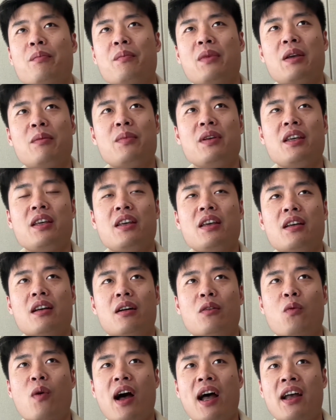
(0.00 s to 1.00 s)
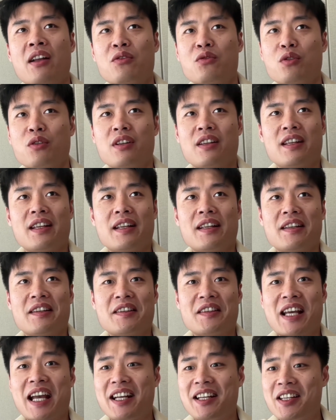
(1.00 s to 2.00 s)
maybe
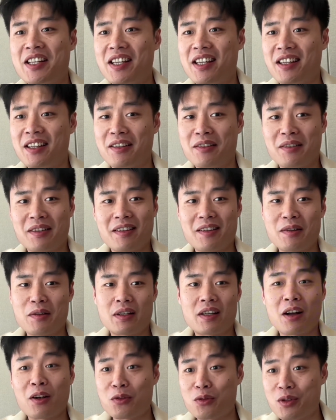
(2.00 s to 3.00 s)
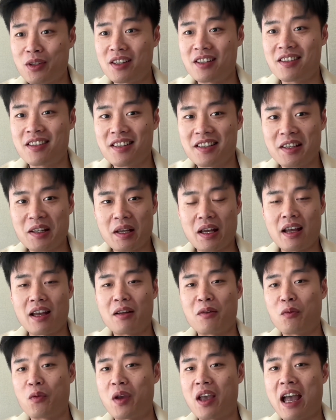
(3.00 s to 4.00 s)
190 countries,
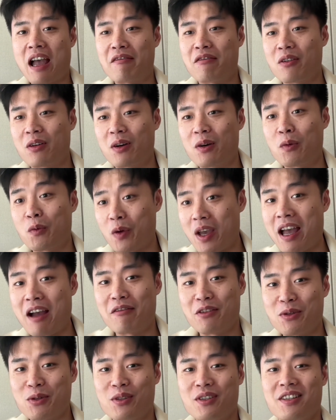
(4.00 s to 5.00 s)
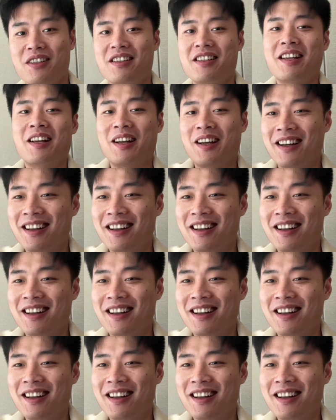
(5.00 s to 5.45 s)
and we have users.